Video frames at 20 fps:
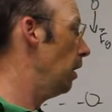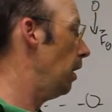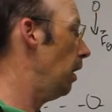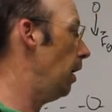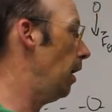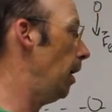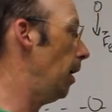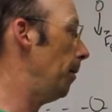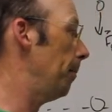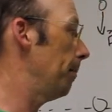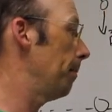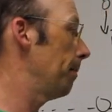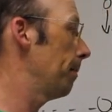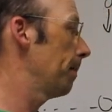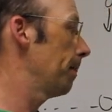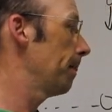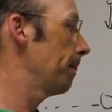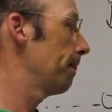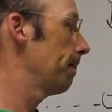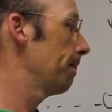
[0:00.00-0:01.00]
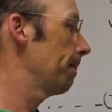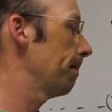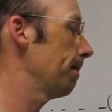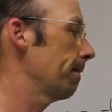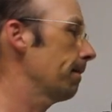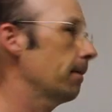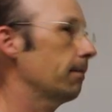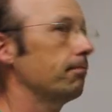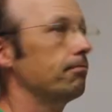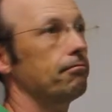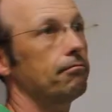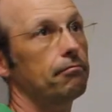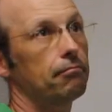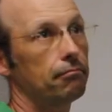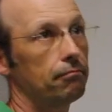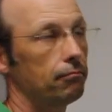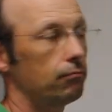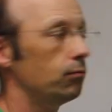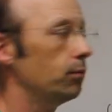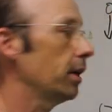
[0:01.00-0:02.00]
Um,
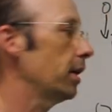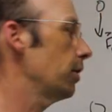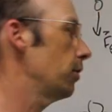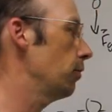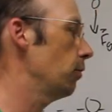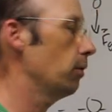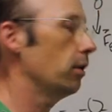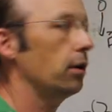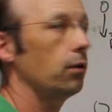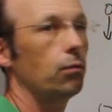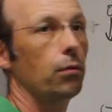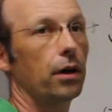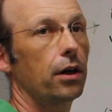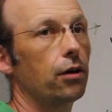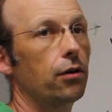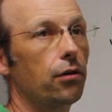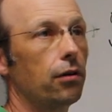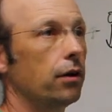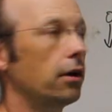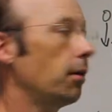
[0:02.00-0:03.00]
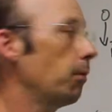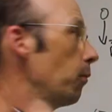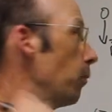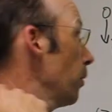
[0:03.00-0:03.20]
we could do it. We could do another.